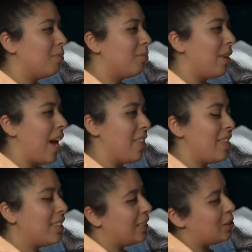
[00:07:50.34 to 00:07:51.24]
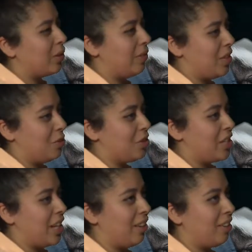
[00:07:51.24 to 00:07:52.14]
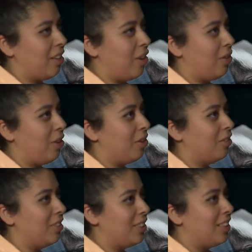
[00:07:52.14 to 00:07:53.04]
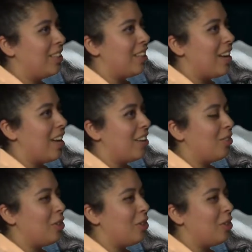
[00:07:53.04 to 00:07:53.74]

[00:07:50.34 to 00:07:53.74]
But I think that's sort of interesting. Although I don't